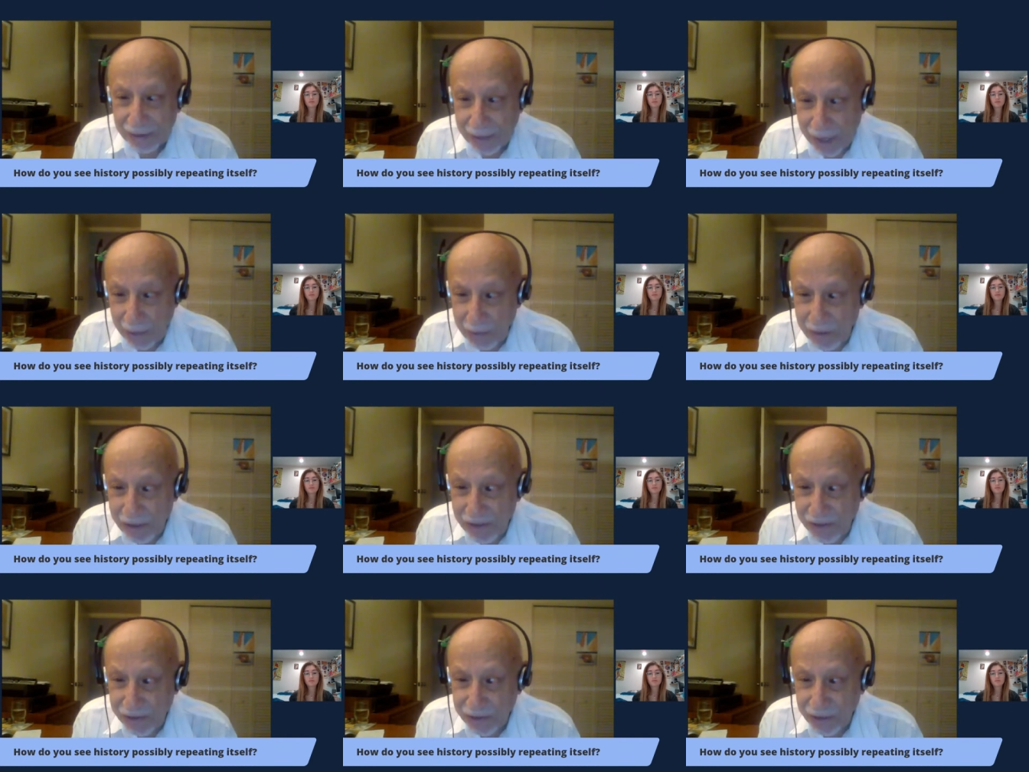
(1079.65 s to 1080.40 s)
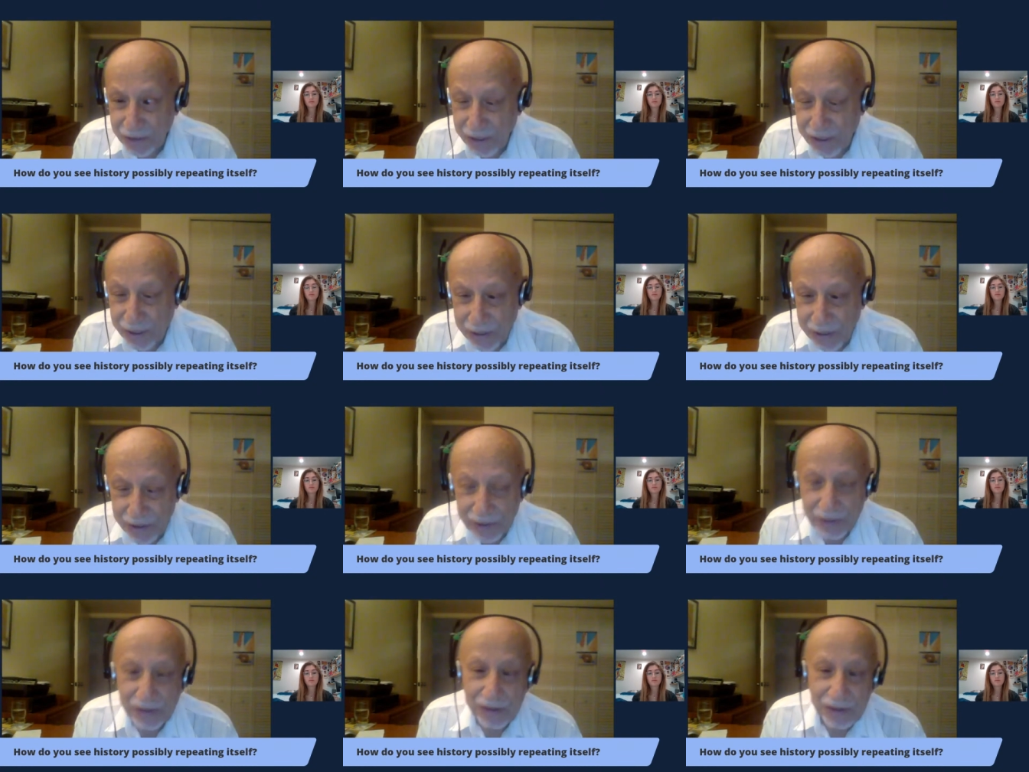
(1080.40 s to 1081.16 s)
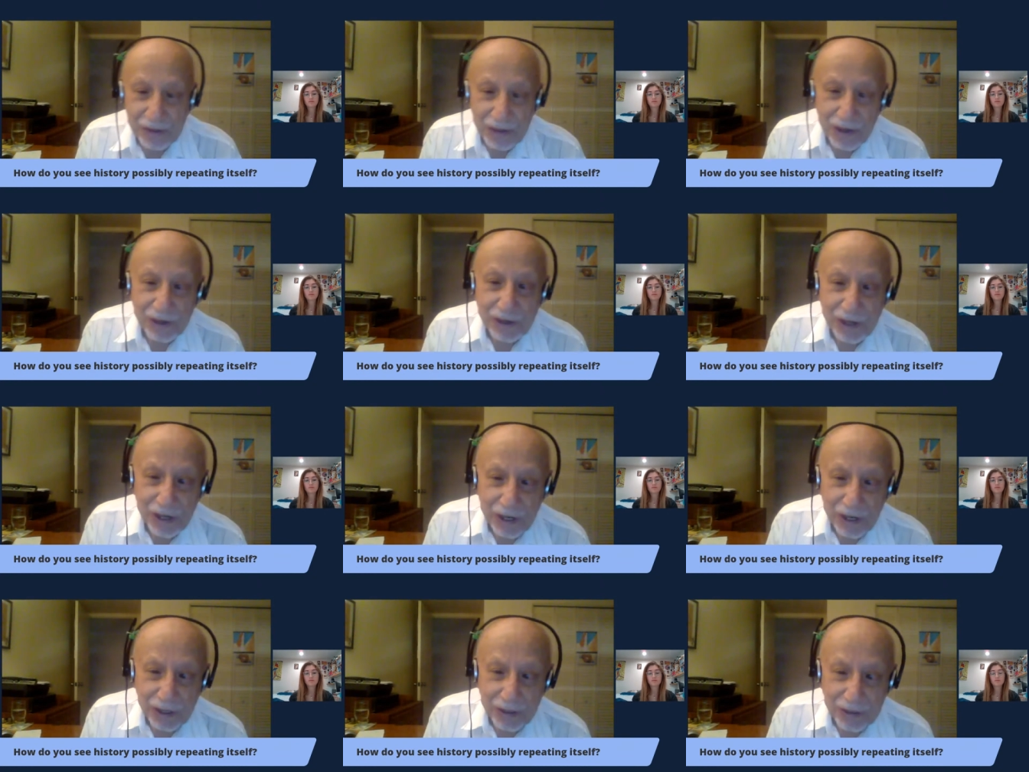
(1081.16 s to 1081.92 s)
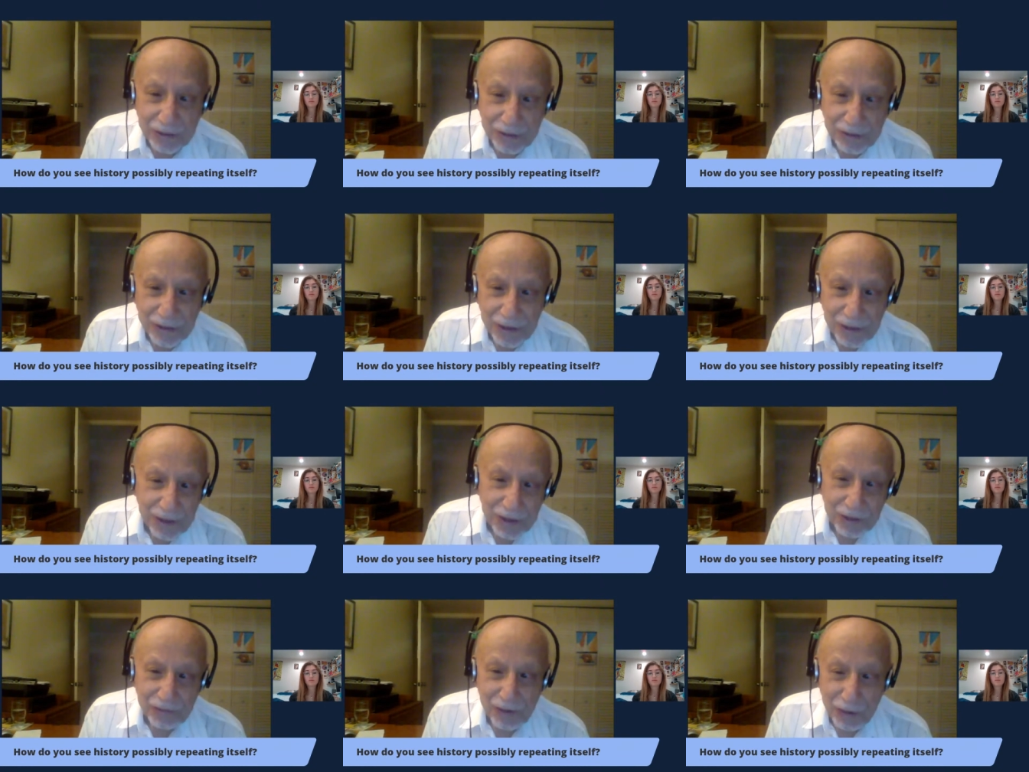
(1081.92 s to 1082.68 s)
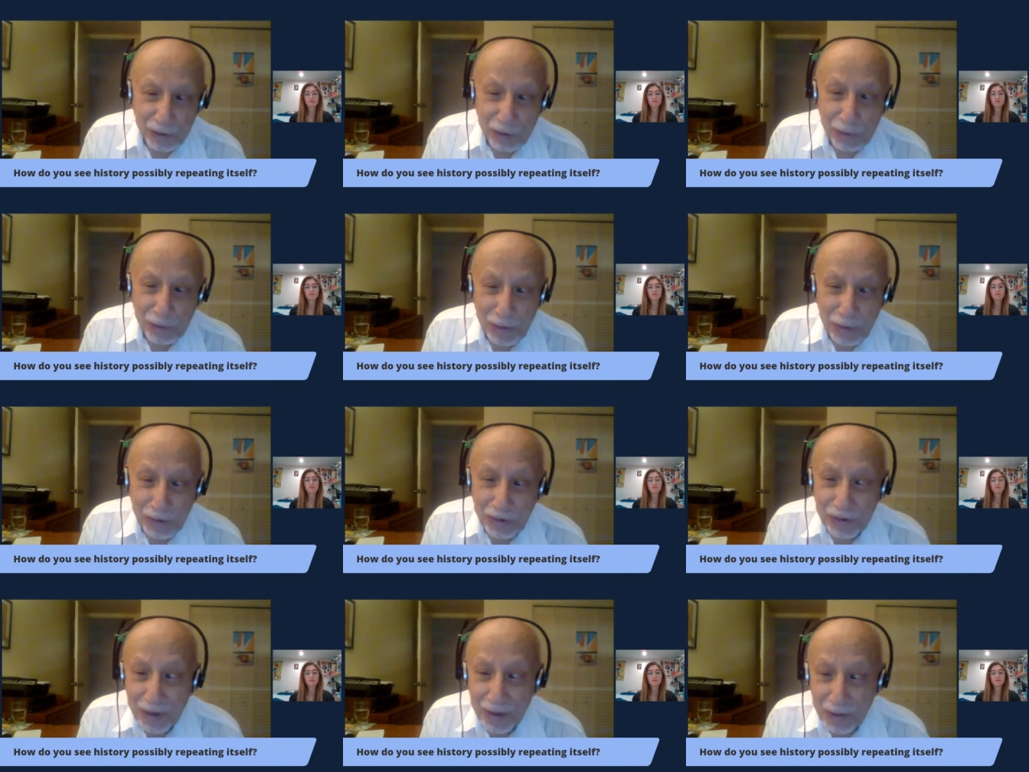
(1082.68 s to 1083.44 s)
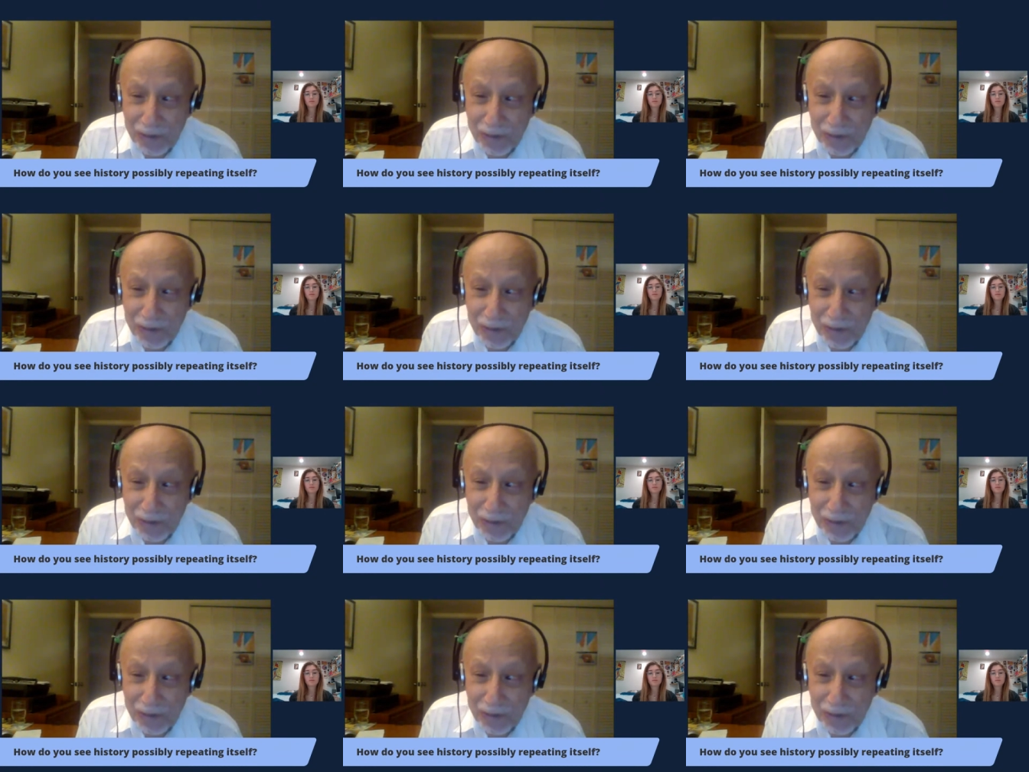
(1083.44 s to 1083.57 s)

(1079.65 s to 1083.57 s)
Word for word: Chemistry, again, when you burn the